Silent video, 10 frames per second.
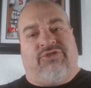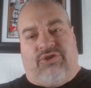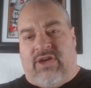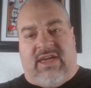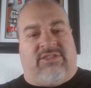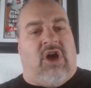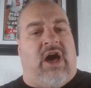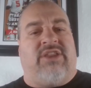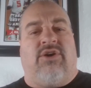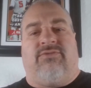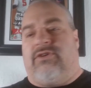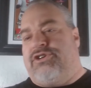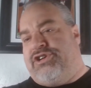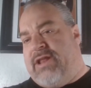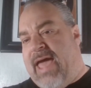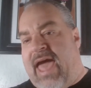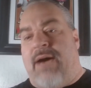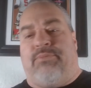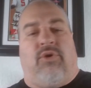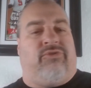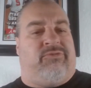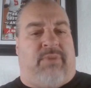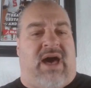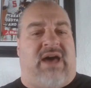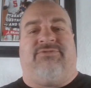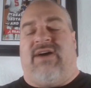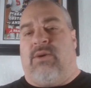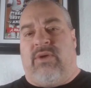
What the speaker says: So you can get the audio version, Apple, Spotify,